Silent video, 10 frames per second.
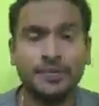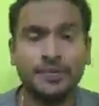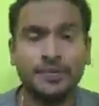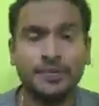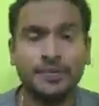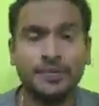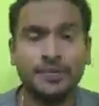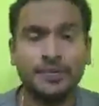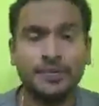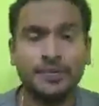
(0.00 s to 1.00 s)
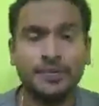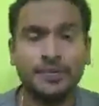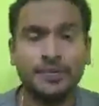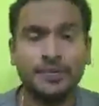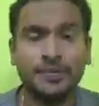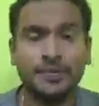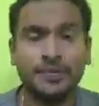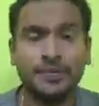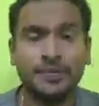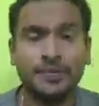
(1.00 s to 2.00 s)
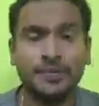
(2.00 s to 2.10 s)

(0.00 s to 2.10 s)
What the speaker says: So here, if you've read my book,